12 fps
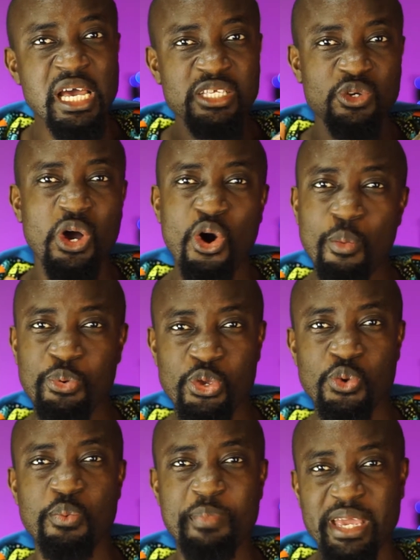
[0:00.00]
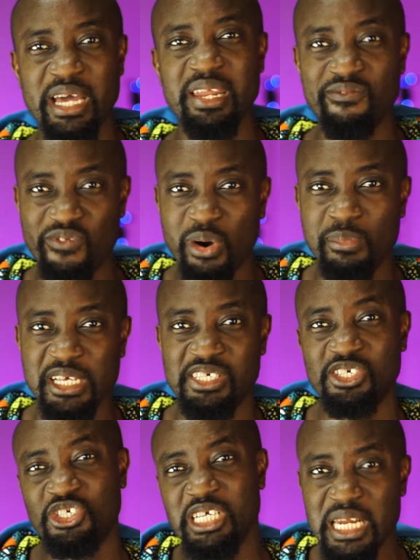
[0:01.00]
to help you make an informed
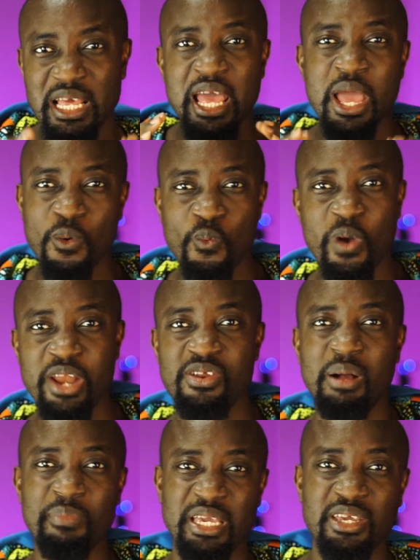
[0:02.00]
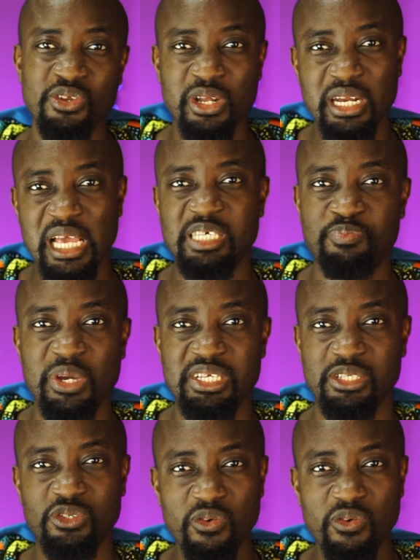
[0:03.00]
decision when you're making your next purchase.